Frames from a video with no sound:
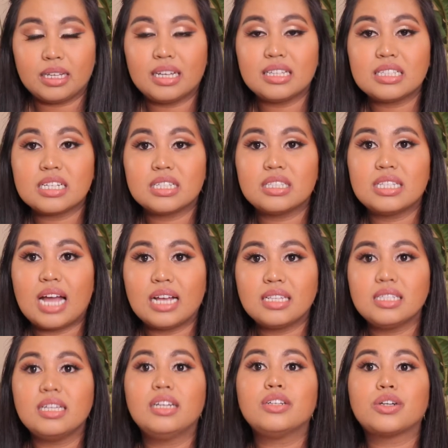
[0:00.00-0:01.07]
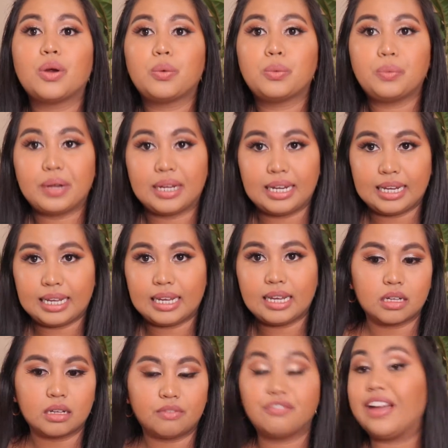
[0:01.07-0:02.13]
it doesn't
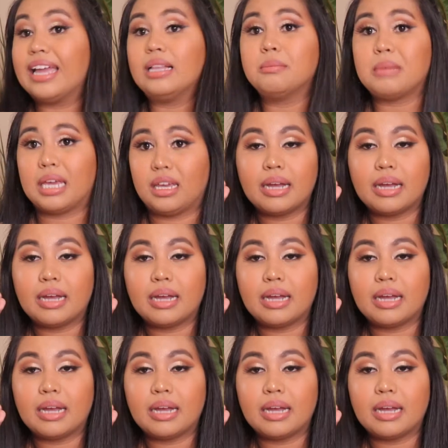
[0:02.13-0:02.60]
really fail me.